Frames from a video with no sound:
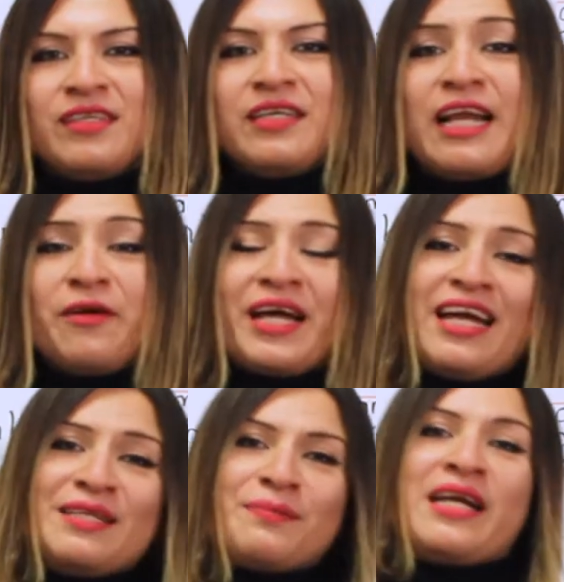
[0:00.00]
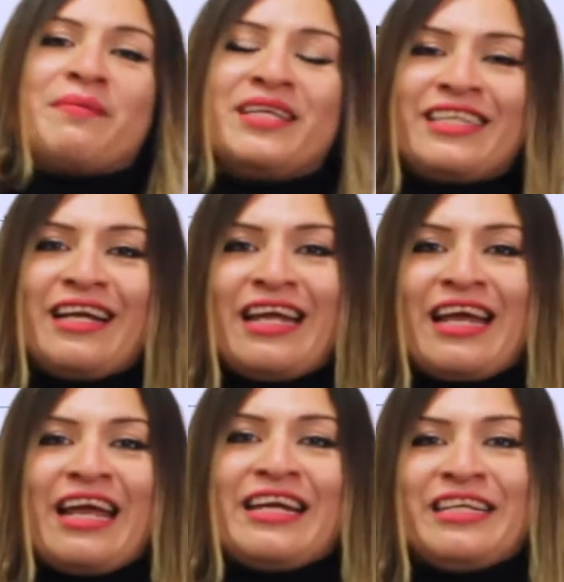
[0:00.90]
Hello guys, my name is
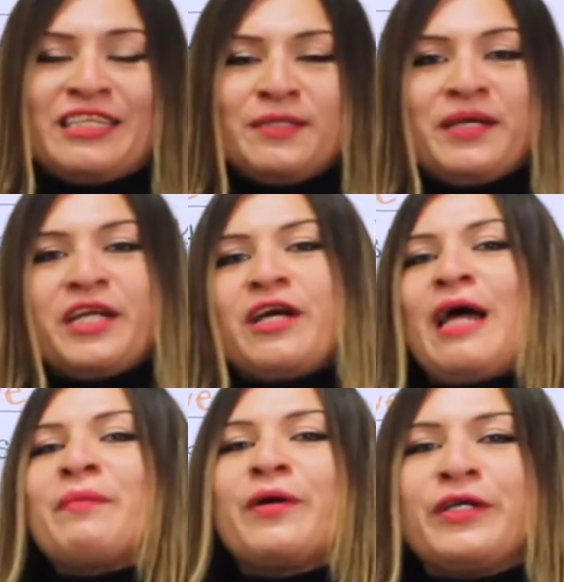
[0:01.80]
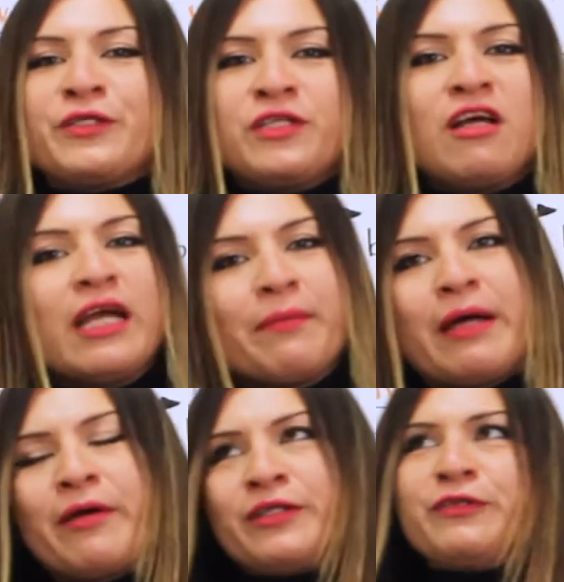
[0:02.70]
Delia, and in this video I'm going to talk
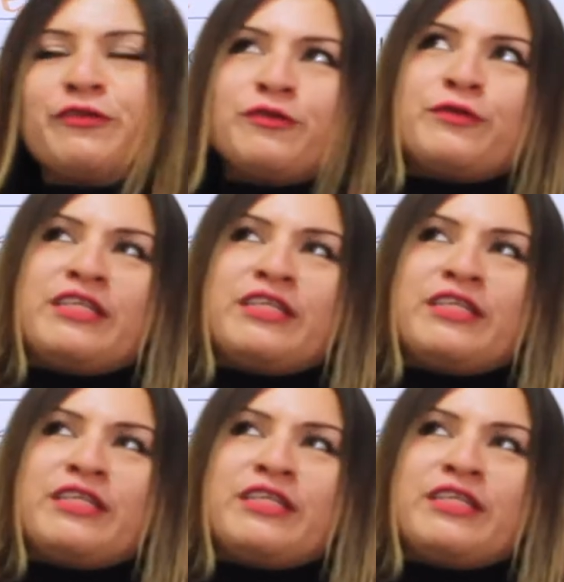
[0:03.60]
about two